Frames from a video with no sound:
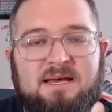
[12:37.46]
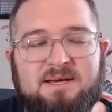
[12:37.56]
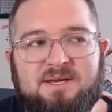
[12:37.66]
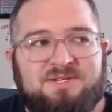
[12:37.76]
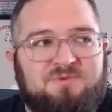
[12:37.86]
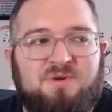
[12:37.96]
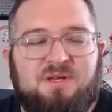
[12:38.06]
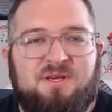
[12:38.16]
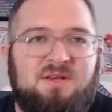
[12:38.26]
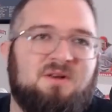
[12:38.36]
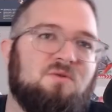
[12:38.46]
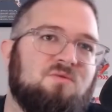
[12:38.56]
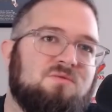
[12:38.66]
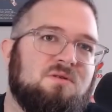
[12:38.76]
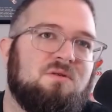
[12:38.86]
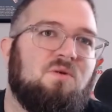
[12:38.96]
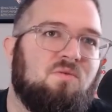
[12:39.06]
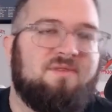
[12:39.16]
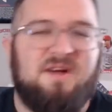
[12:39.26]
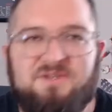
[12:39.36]
Because, you know,
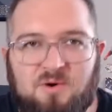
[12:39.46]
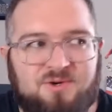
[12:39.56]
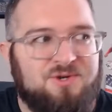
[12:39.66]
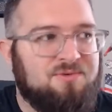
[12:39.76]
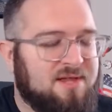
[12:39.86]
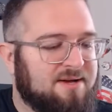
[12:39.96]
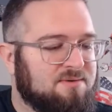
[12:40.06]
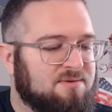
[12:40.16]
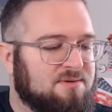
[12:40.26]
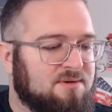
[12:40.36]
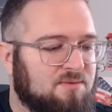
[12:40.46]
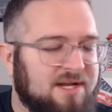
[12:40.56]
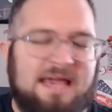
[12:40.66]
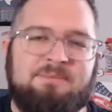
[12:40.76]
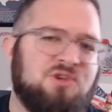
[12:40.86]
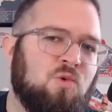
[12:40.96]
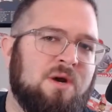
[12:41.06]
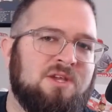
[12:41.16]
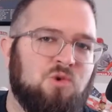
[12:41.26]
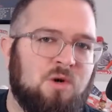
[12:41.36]
what if I told you that when it came to
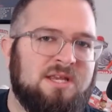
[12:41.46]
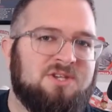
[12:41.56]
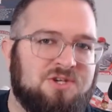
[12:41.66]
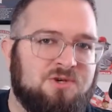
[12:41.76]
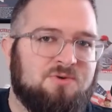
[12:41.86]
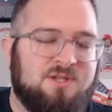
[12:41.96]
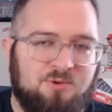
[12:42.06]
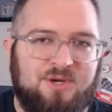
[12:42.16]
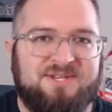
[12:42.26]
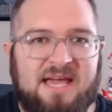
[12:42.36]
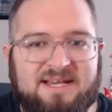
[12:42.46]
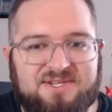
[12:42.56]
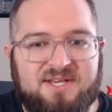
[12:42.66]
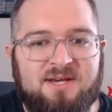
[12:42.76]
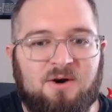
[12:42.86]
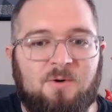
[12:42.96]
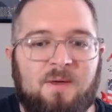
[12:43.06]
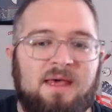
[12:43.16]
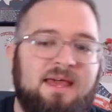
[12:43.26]
2022 and Luis Castillo,